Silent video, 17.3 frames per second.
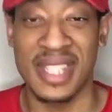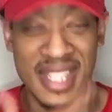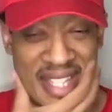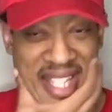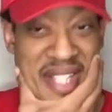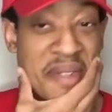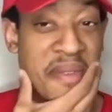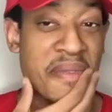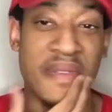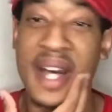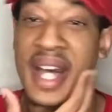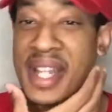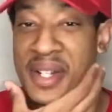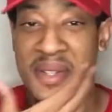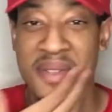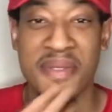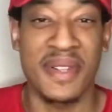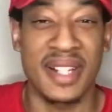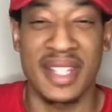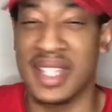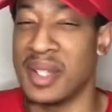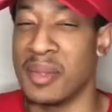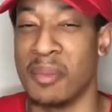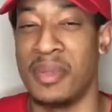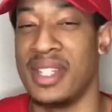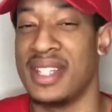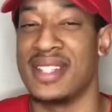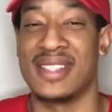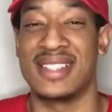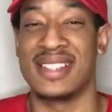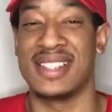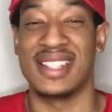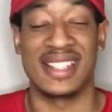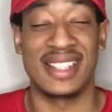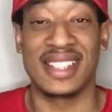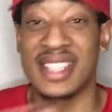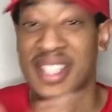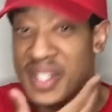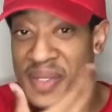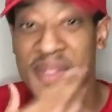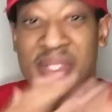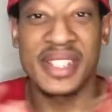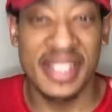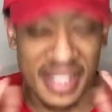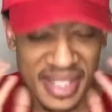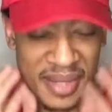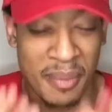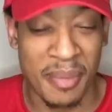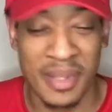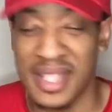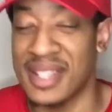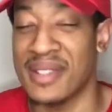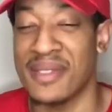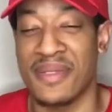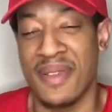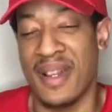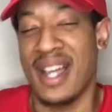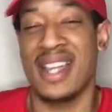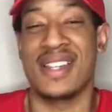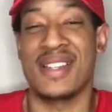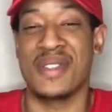He has a fire fucking beard, literally a beard of fire.